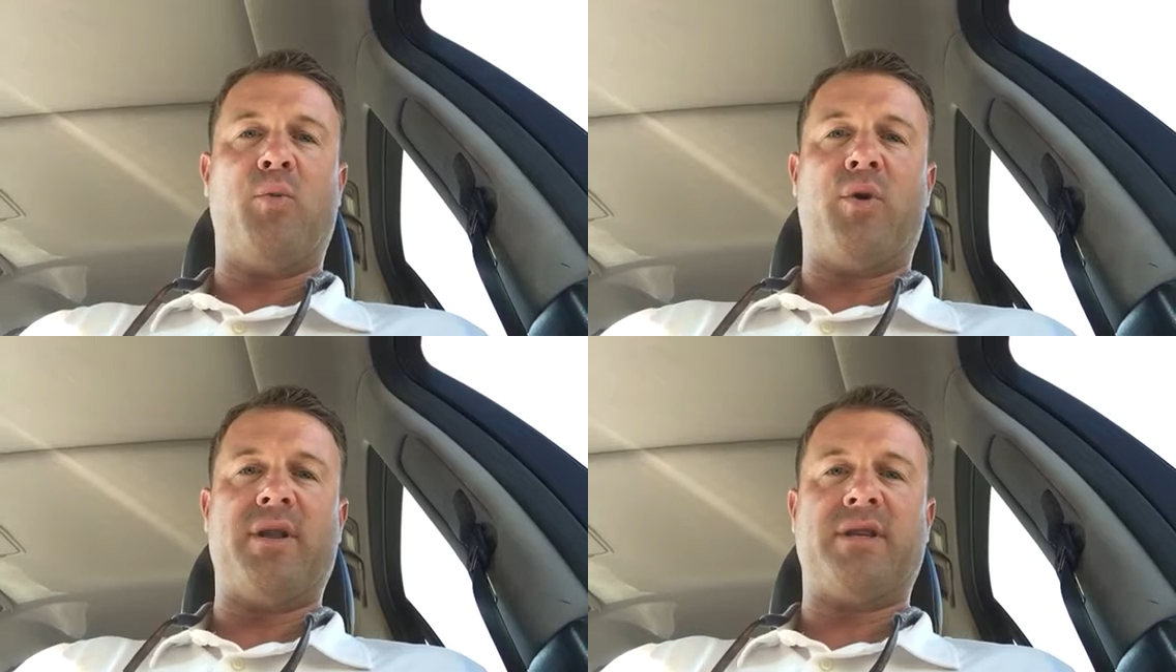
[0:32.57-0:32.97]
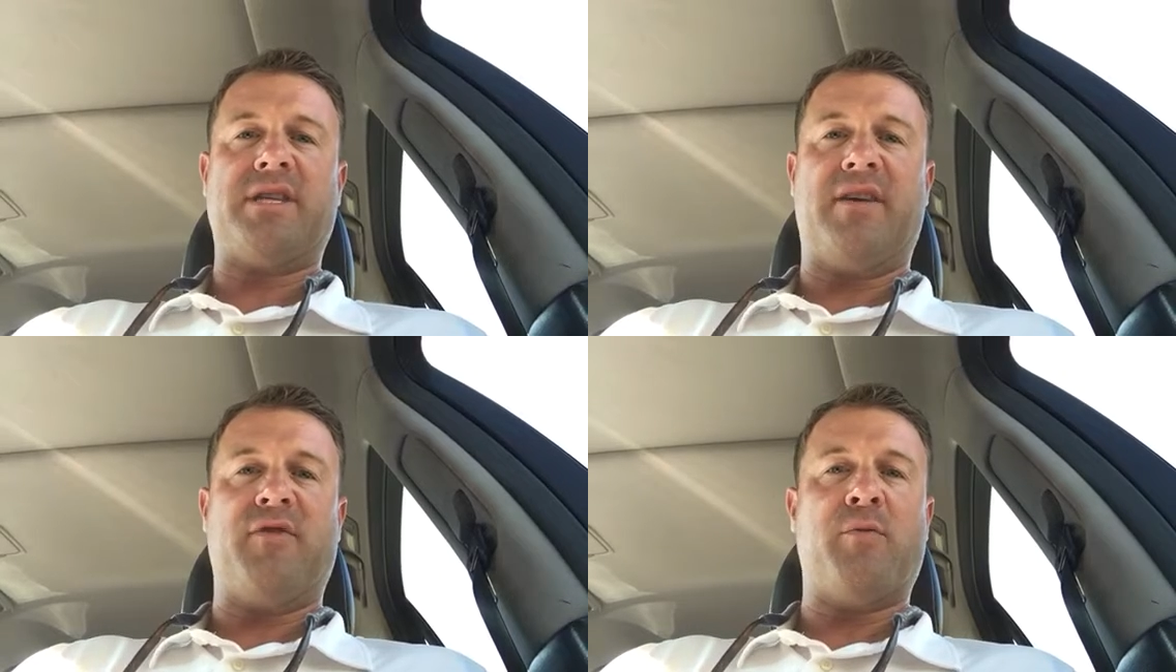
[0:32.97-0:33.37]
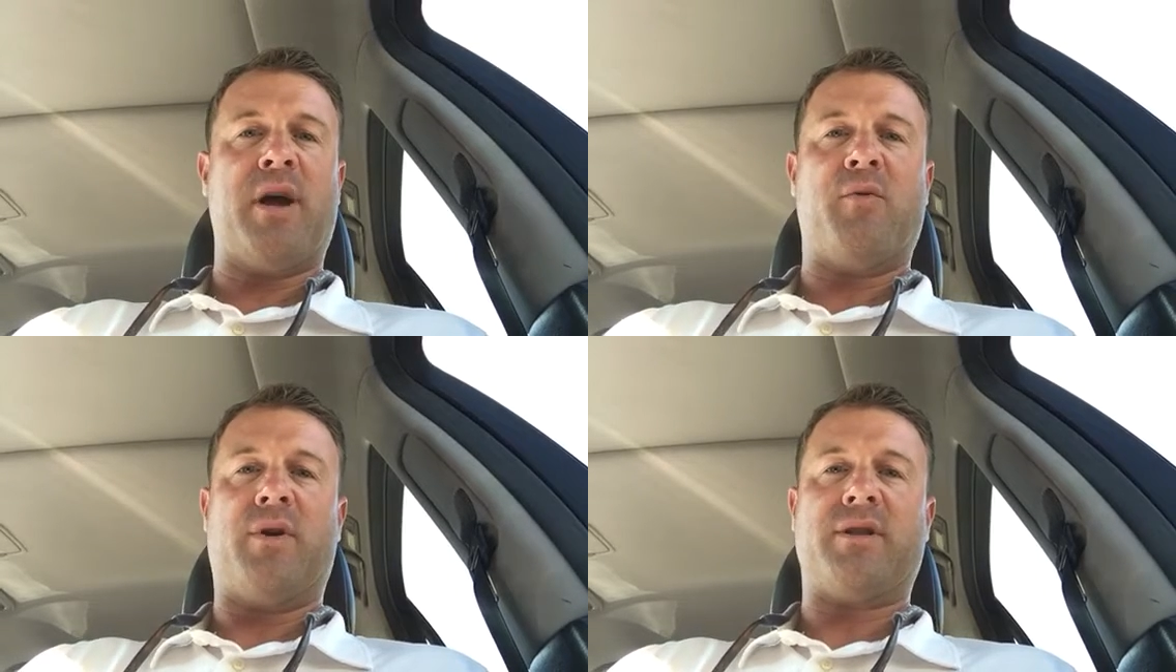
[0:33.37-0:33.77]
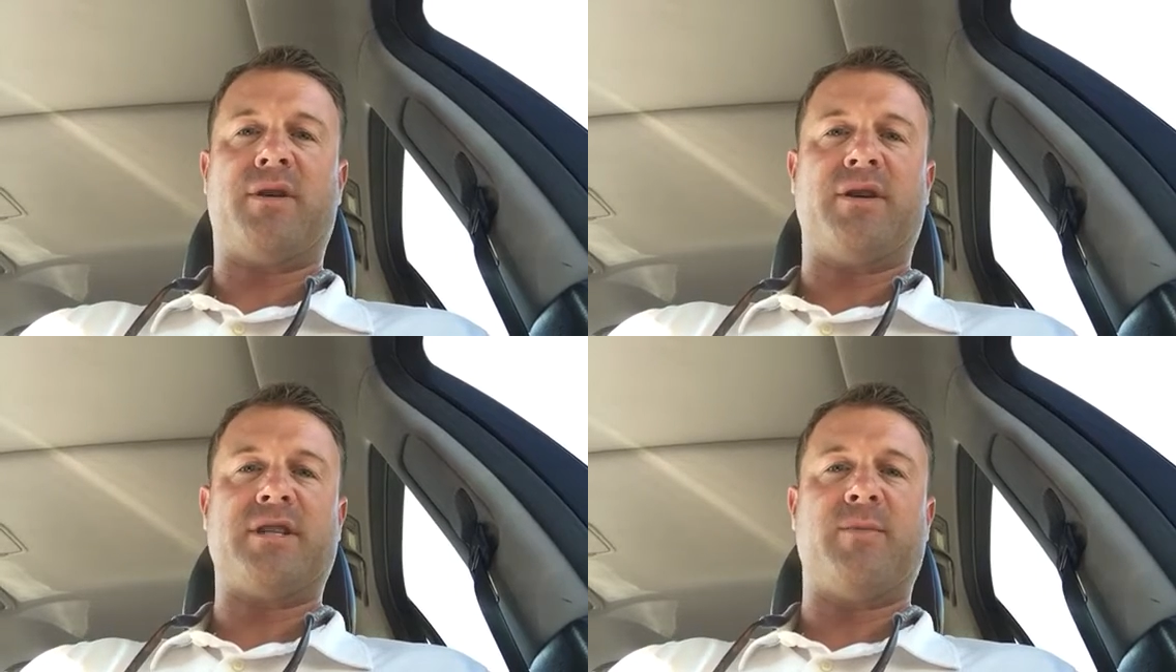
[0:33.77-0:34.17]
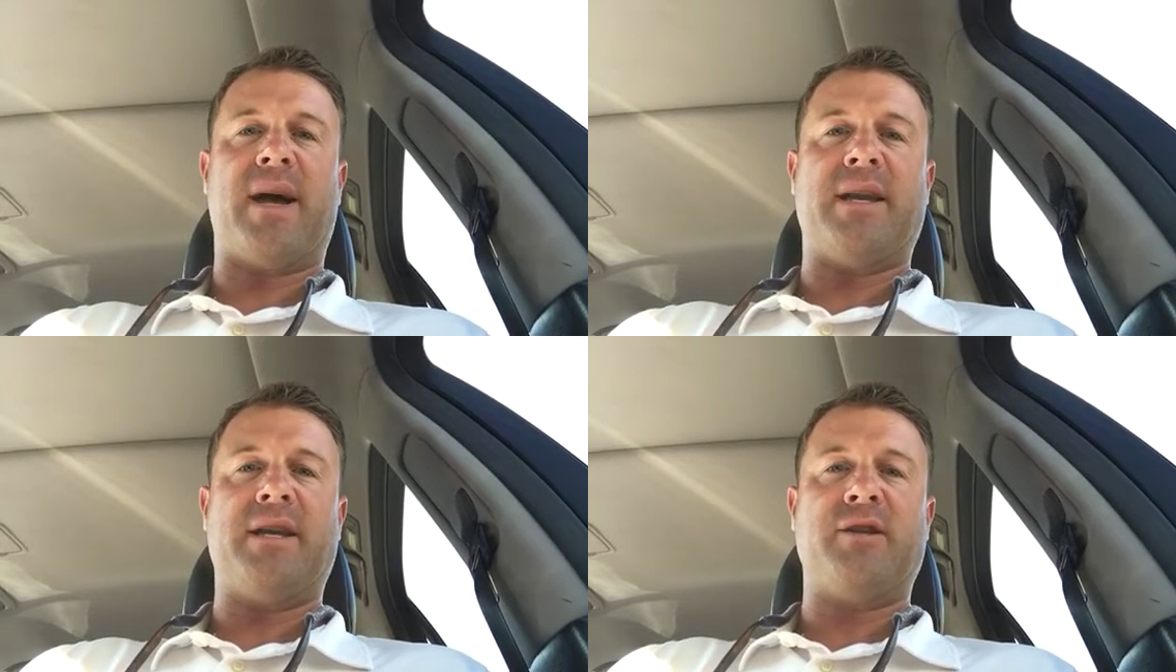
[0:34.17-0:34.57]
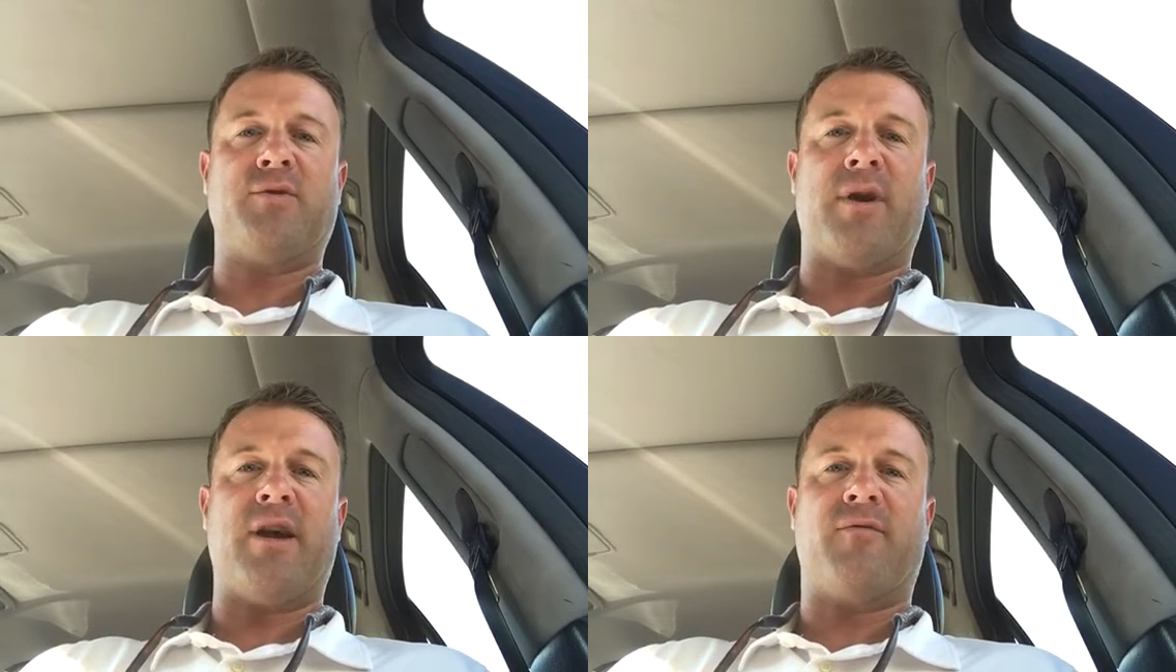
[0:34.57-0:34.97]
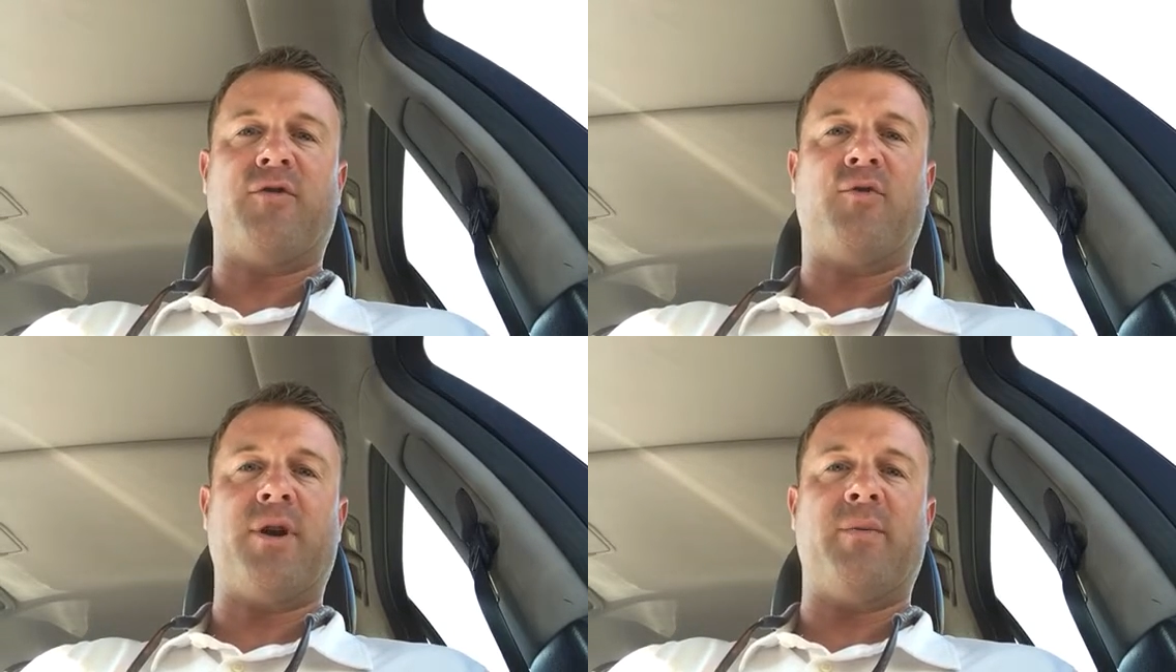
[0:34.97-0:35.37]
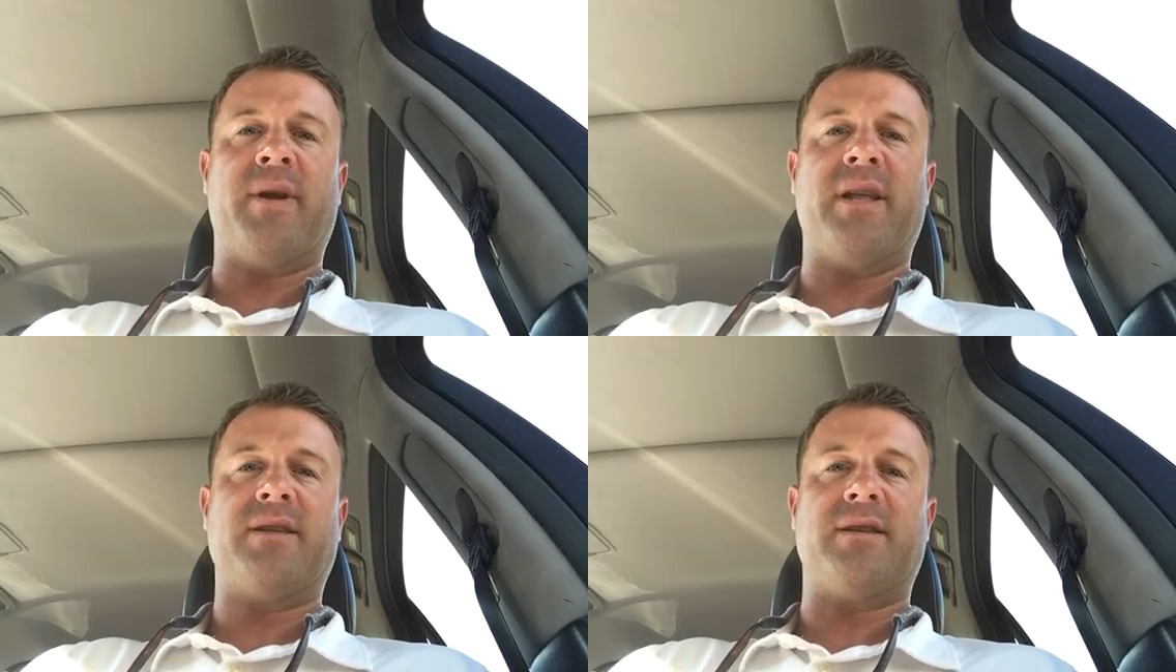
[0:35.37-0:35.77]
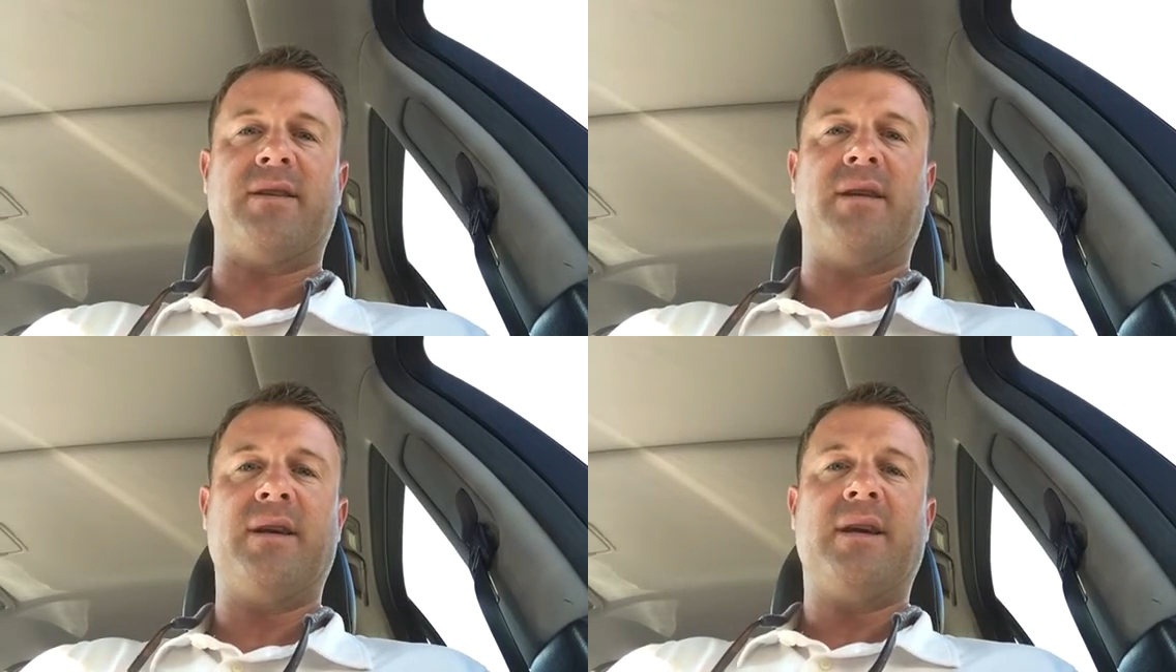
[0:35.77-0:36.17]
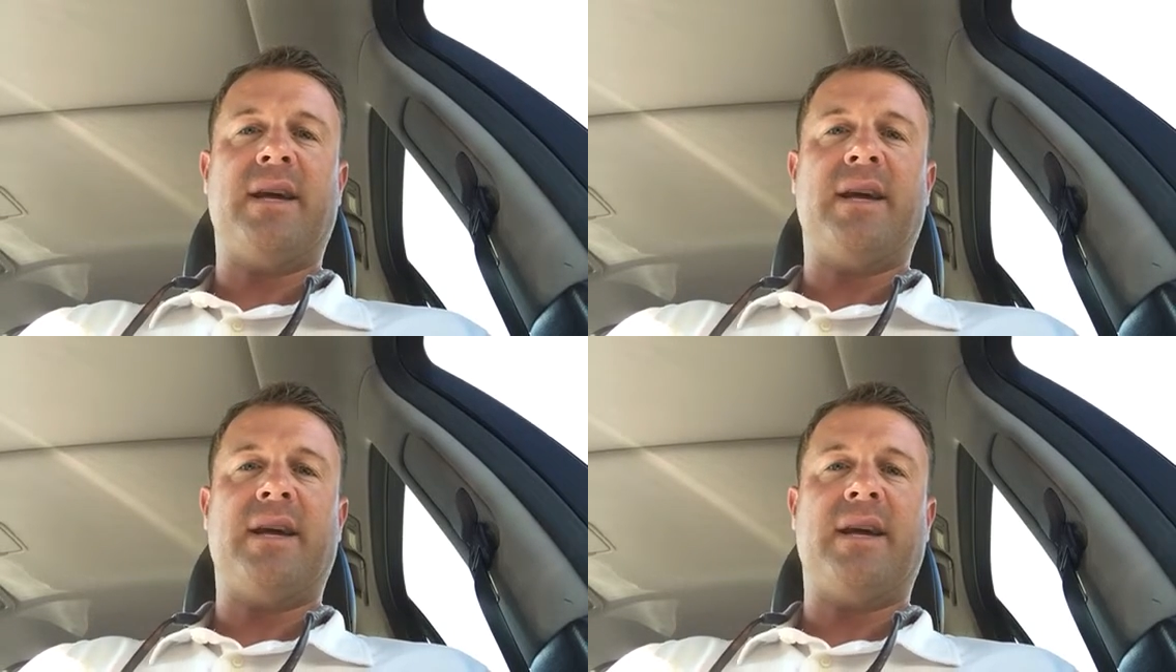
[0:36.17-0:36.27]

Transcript: Wanted to see if you might want to toss some ideas around for 20 minutes and